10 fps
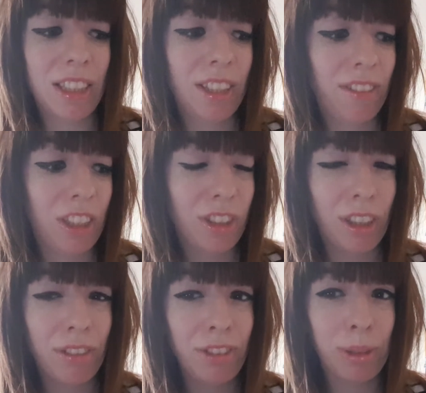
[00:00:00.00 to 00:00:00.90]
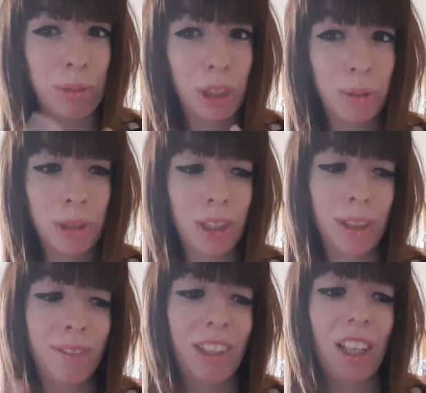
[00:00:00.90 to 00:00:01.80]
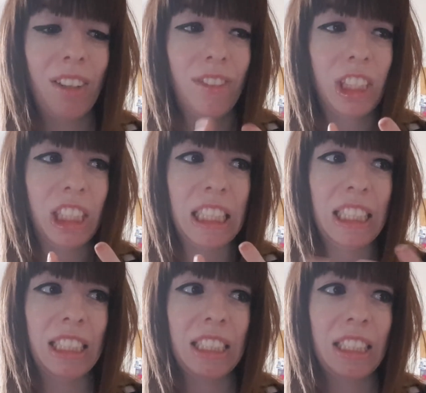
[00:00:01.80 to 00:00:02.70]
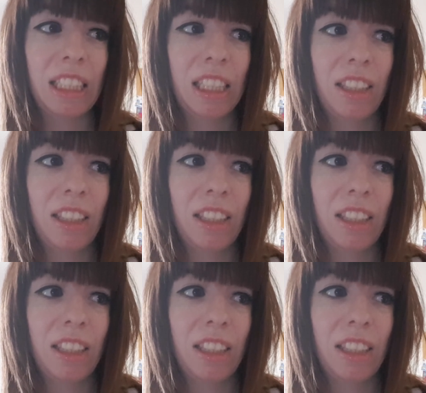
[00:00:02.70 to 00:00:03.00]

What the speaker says: So the top from Topshop, the jeans,